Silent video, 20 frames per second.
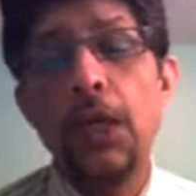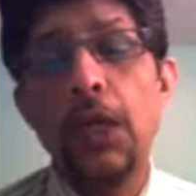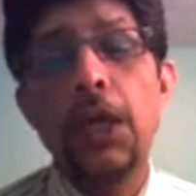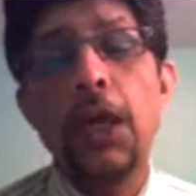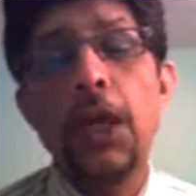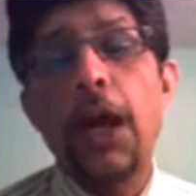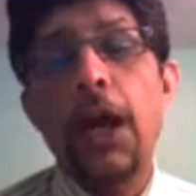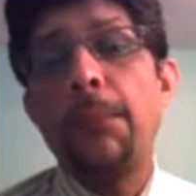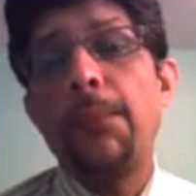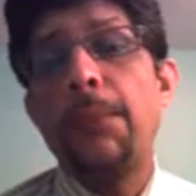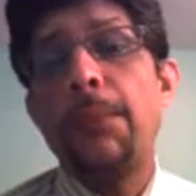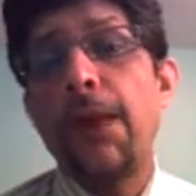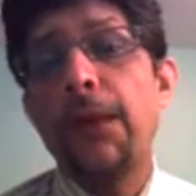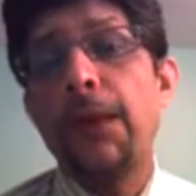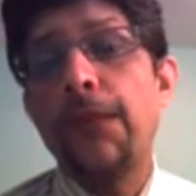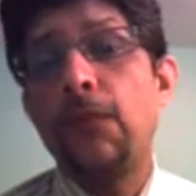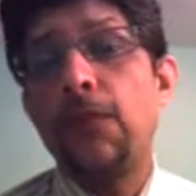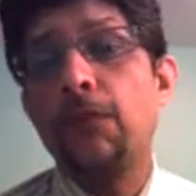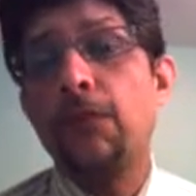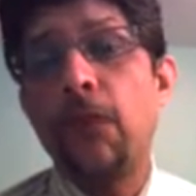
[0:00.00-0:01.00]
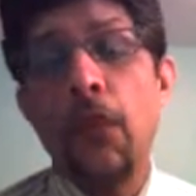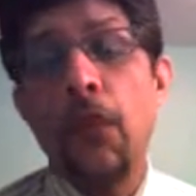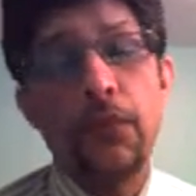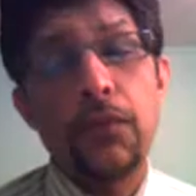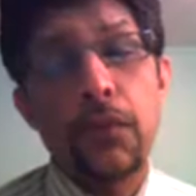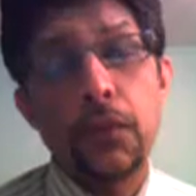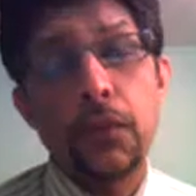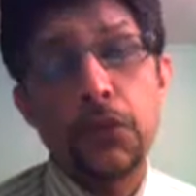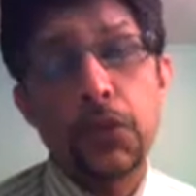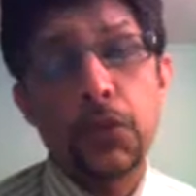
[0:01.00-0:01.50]
by hitting 4
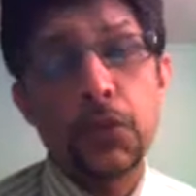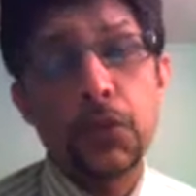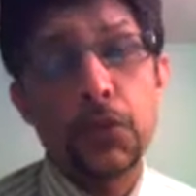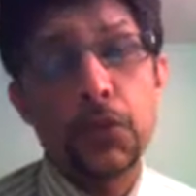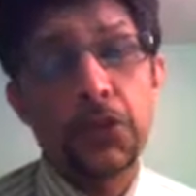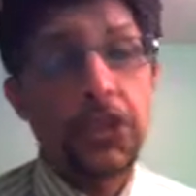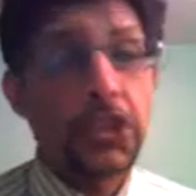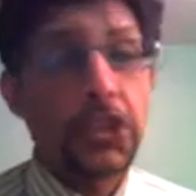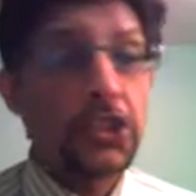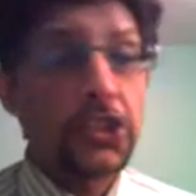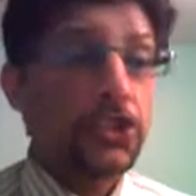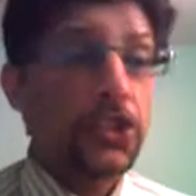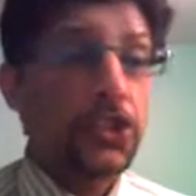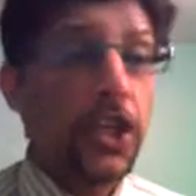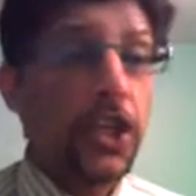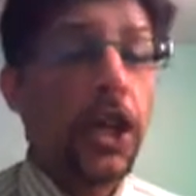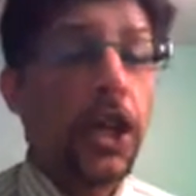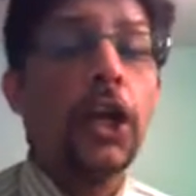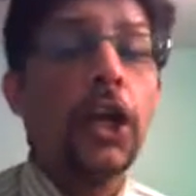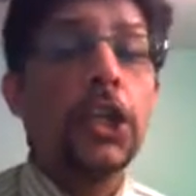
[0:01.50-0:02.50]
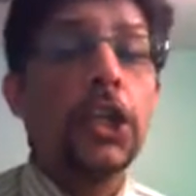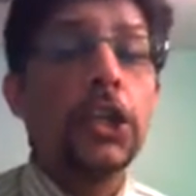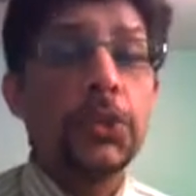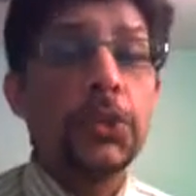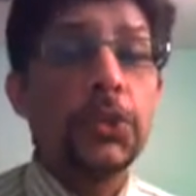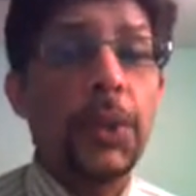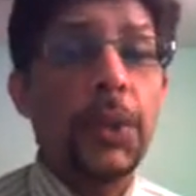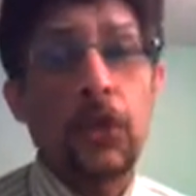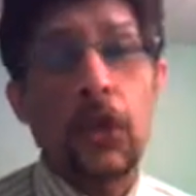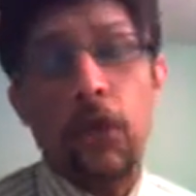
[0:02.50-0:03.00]
fours and 2 sixes in a
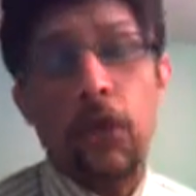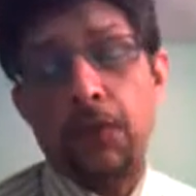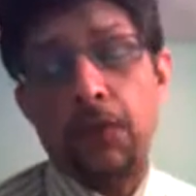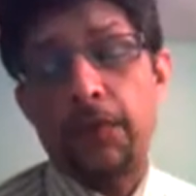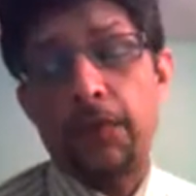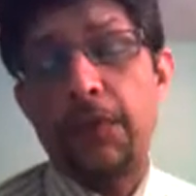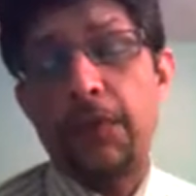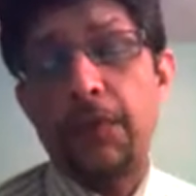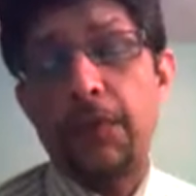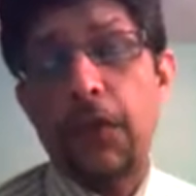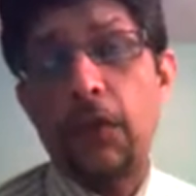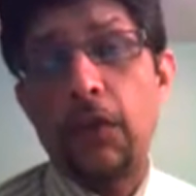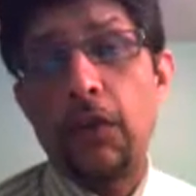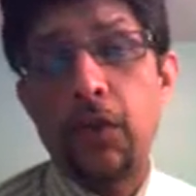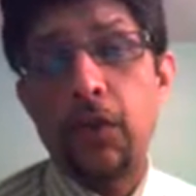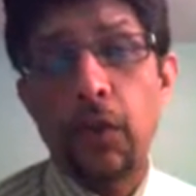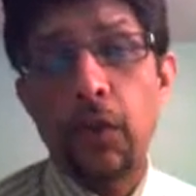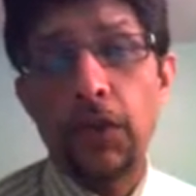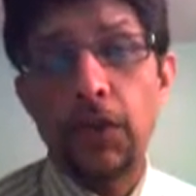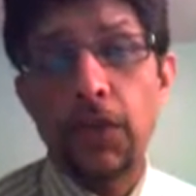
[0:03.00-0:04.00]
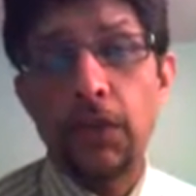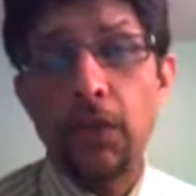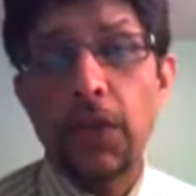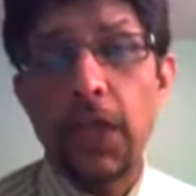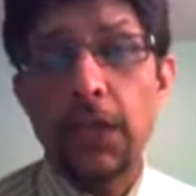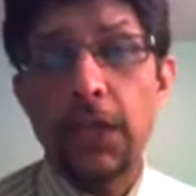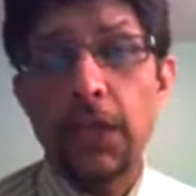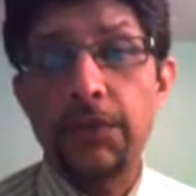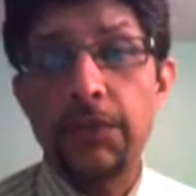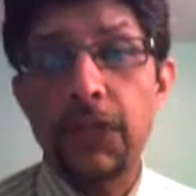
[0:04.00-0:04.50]
sweet knock of 50 of 42
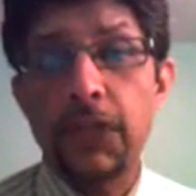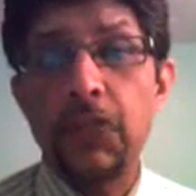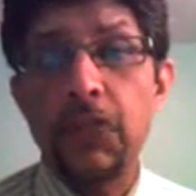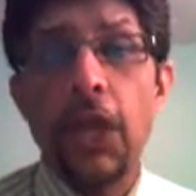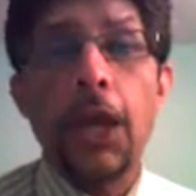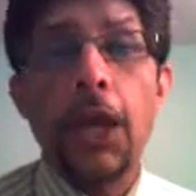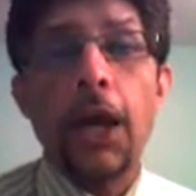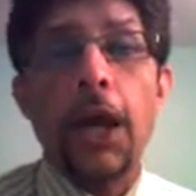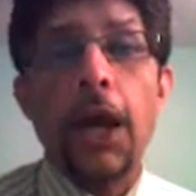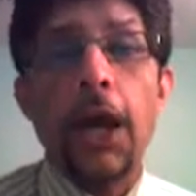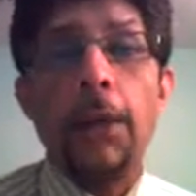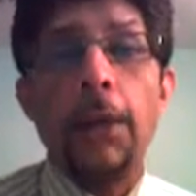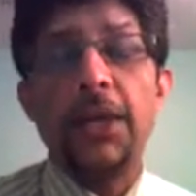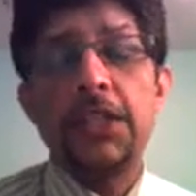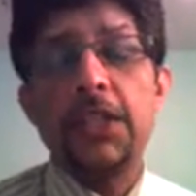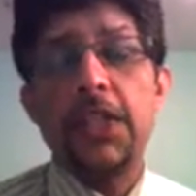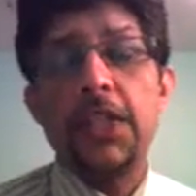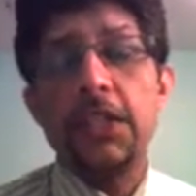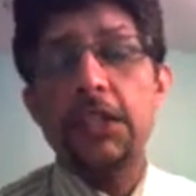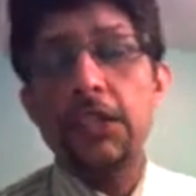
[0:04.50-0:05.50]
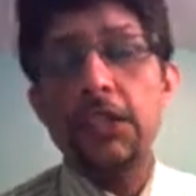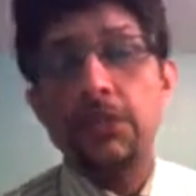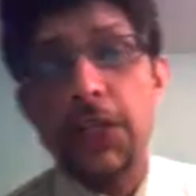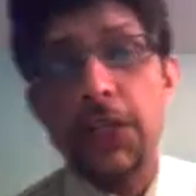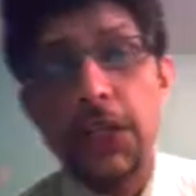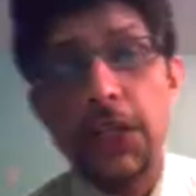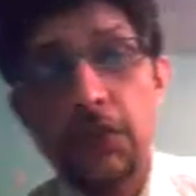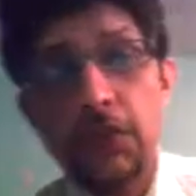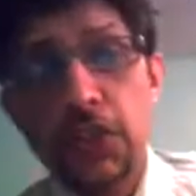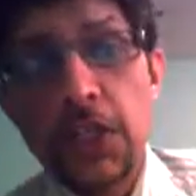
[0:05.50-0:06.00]
deliveries. But then his wicket
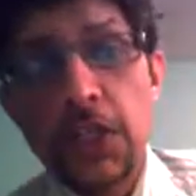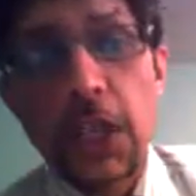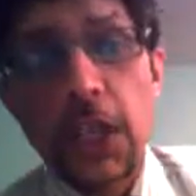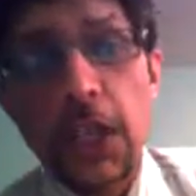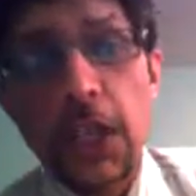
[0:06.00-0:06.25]
was claimed